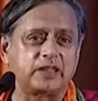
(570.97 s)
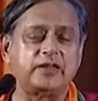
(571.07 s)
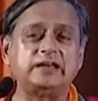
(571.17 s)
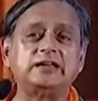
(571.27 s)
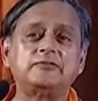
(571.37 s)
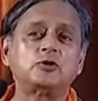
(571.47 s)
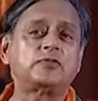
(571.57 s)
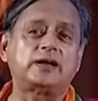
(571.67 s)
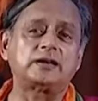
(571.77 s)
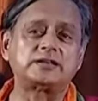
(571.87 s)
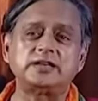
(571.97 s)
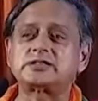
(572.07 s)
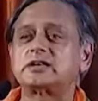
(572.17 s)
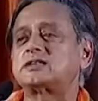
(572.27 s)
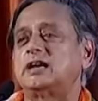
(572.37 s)
If any of you had a
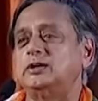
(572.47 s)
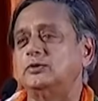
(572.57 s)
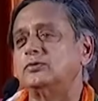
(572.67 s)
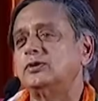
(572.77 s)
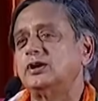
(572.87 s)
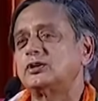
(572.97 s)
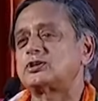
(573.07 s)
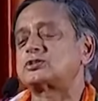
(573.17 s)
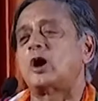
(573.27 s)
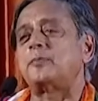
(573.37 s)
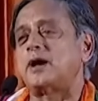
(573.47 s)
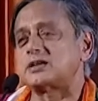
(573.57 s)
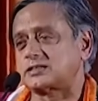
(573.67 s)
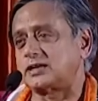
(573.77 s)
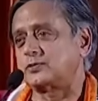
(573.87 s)
teacher tell you to stop
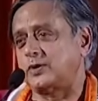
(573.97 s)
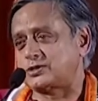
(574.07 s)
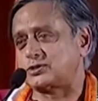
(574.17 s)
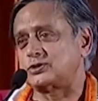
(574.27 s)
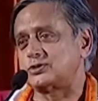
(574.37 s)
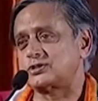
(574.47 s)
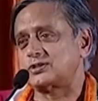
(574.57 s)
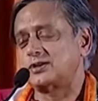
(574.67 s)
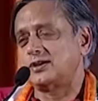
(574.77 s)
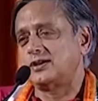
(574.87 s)
asking questions,